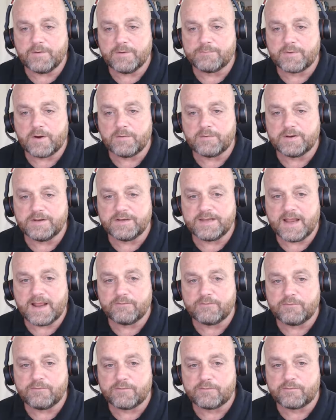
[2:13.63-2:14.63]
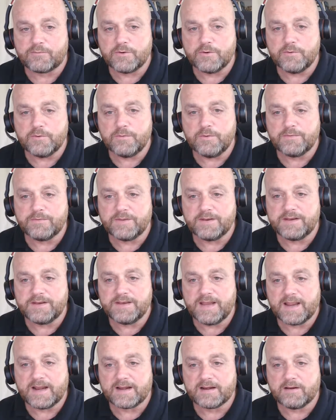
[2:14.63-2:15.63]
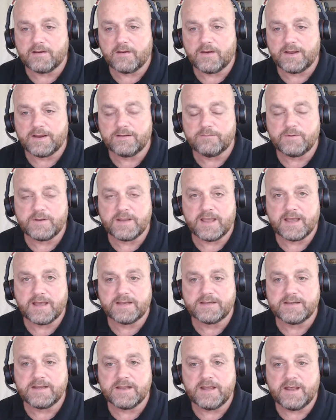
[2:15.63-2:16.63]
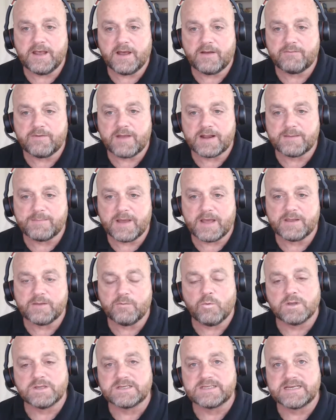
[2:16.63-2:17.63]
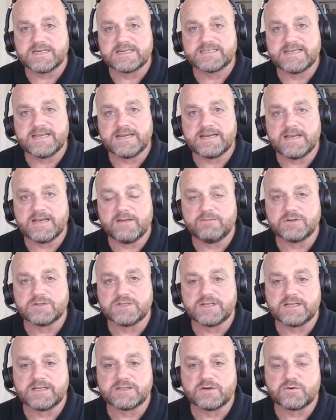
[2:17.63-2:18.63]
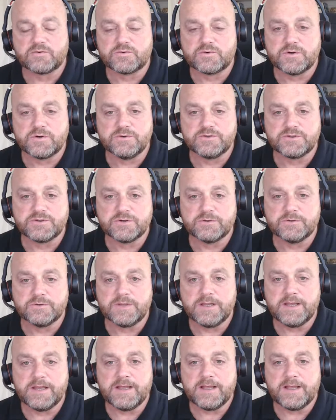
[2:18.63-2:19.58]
broken down through the neckline. We had around about the 116 level. So that's a crucial